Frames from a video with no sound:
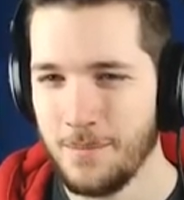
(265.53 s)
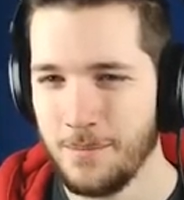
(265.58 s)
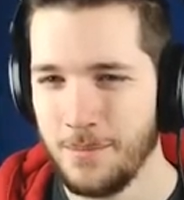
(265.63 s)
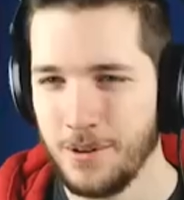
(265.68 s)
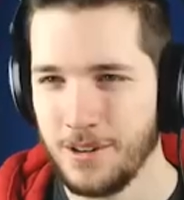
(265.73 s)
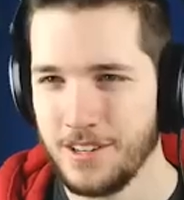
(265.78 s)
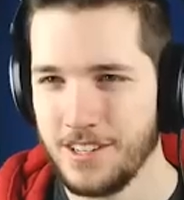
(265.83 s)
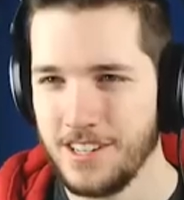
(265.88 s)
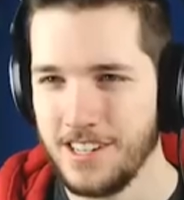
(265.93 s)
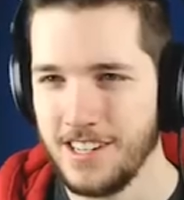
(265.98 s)

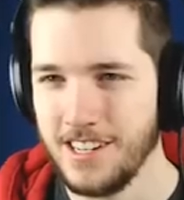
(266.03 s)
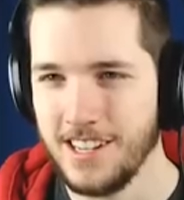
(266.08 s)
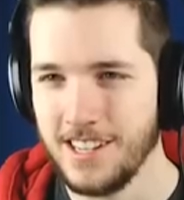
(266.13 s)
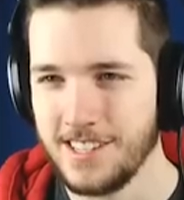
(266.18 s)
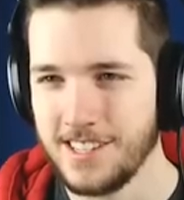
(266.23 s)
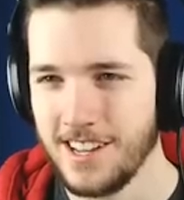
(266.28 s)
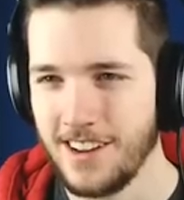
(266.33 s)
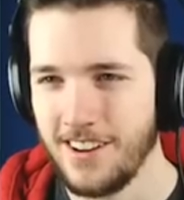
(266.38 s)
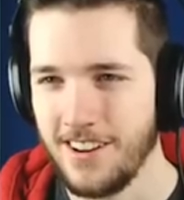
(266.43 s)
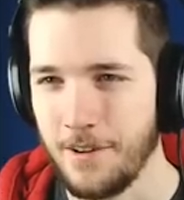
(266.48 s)
Poor
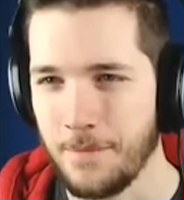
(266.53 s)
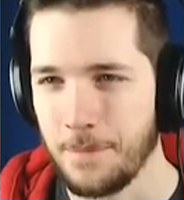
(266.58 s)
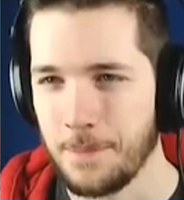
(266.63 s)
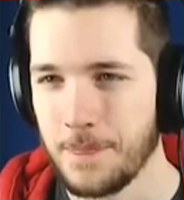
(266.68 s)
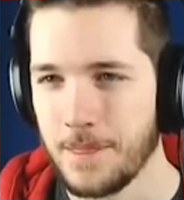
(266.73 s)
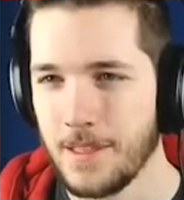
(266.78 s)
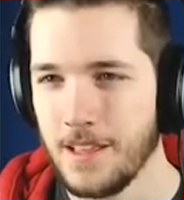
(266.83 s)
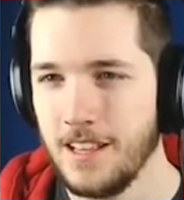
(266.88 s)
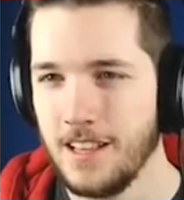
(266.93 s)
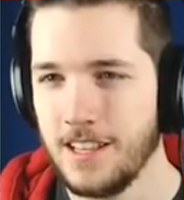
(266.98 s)
Denise. Alright,
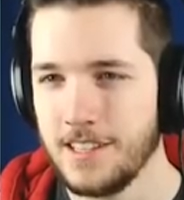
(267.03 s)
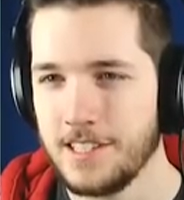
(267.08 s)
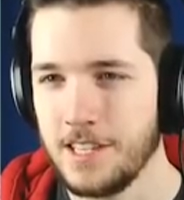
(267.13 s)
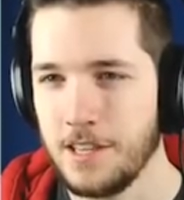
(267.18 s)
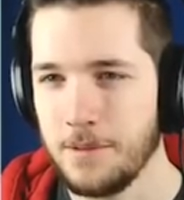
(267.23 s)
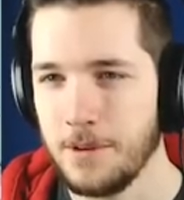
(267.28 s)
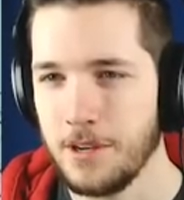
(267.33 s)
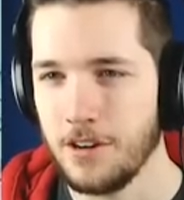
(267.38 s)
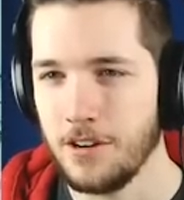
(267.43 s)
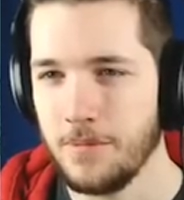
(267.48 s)
let's
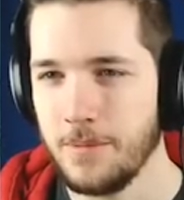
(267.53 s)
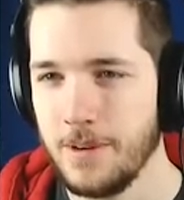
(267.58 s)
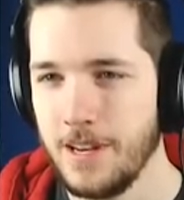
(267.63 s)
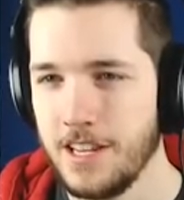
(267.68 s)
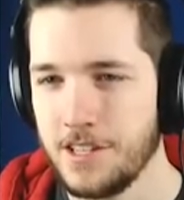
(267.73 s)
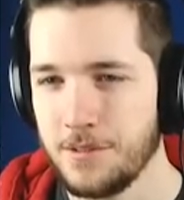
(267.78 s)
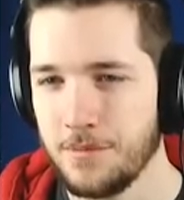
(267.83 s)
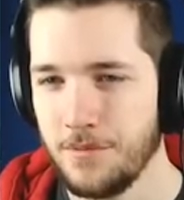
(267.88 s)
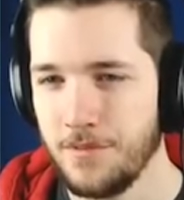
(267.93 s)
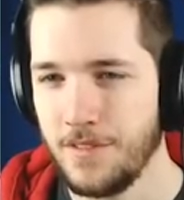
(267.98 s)
keep it going. We
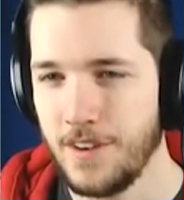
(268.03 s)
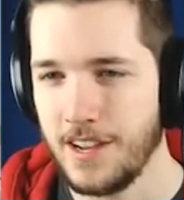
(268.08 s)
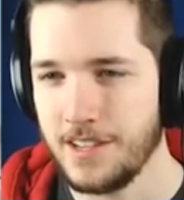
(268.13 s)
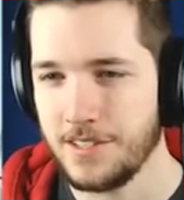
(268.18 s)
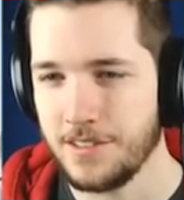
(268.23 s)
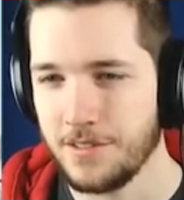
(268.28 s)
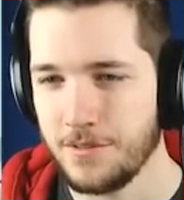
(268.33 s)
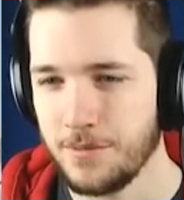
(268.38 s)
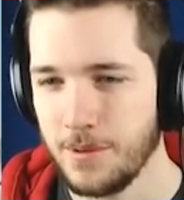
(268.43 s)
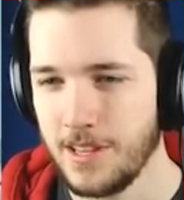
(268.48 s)
need some
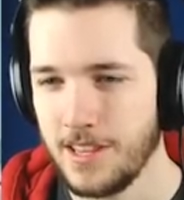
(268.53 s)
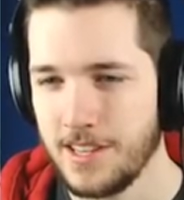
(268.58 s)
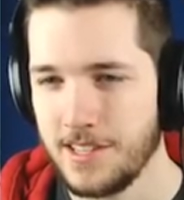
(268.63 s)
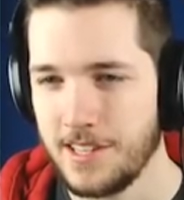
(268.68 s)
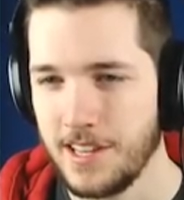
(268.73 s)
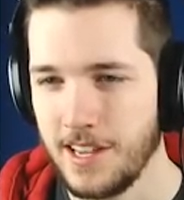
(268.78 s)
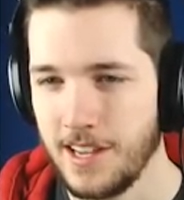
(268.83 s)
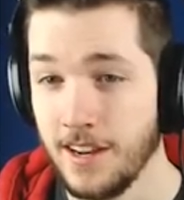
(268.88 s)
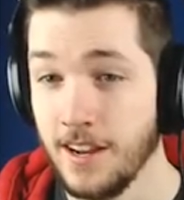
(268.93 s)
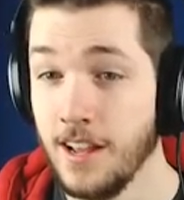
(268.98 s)
advisors. What are they
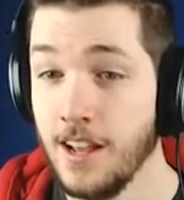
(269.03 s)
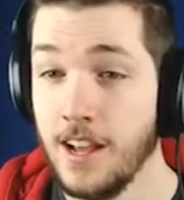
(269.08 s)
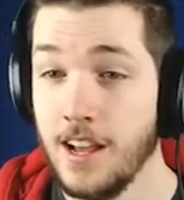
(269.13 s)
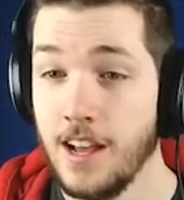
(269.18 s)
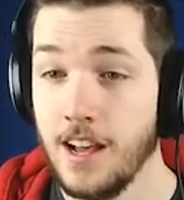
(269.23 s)
saying?